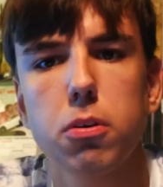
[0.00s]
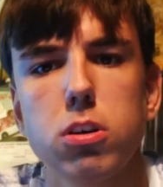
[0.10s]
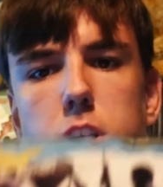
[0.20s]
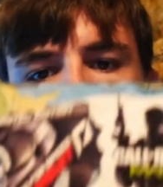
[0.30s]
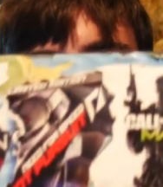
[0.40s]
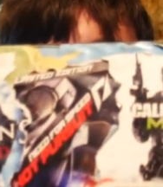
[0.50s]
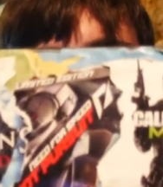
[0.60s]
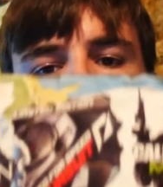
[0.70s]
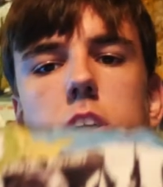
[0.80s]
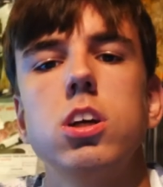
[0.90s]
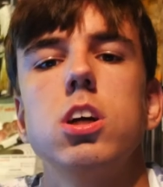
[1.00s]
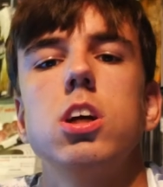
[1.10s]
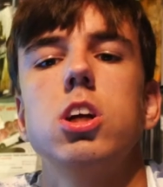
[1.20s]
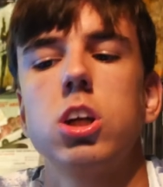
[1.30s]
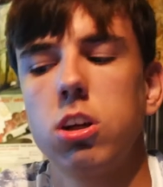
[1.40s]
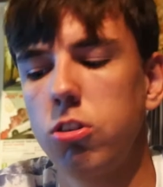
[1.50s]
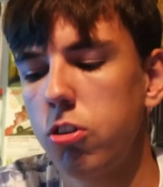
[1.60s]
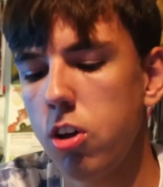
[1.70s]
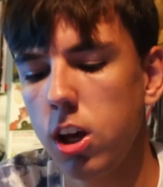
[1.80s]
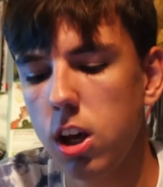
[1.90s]
here, as you can
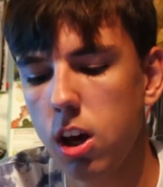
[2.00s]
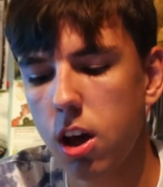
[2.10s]
see,